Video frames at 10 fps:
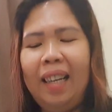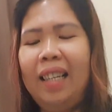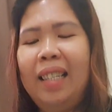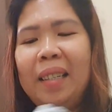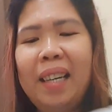
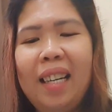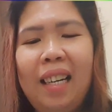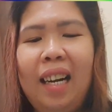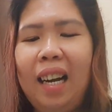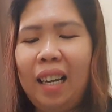So, yun na
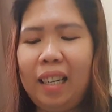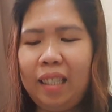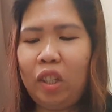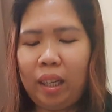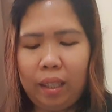nga.
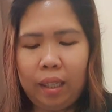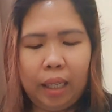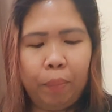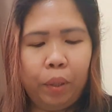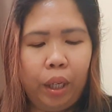Let's check the
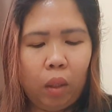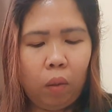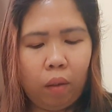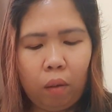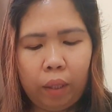zipper
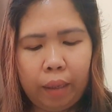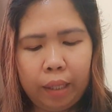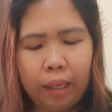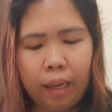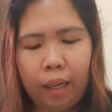kung okay
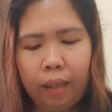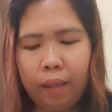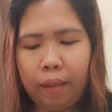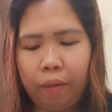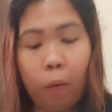sila.
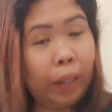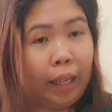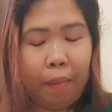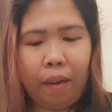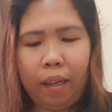
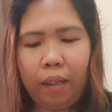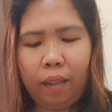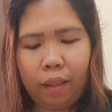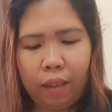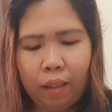Okay naman.
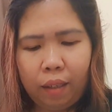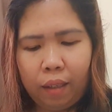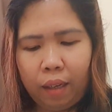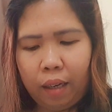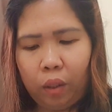
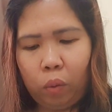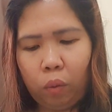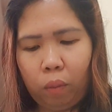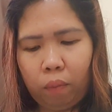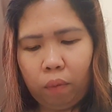Ang
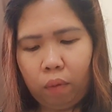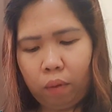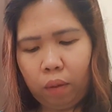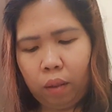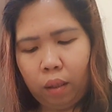loob.
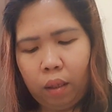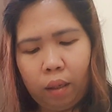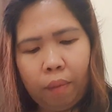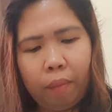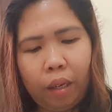
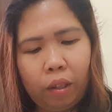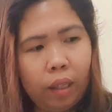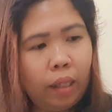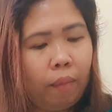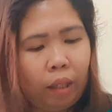Meron
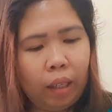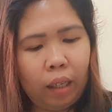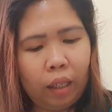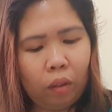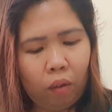siyang something na
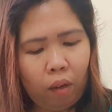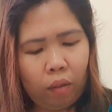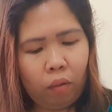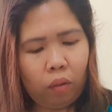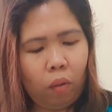ganito.
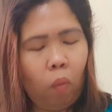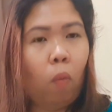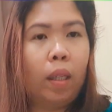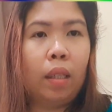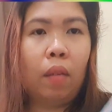I don't know
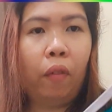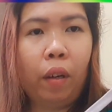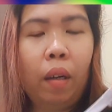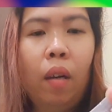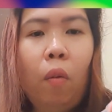what's
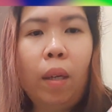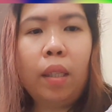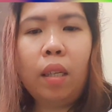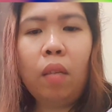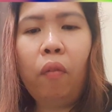
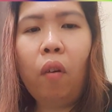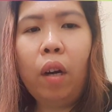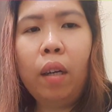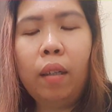this for.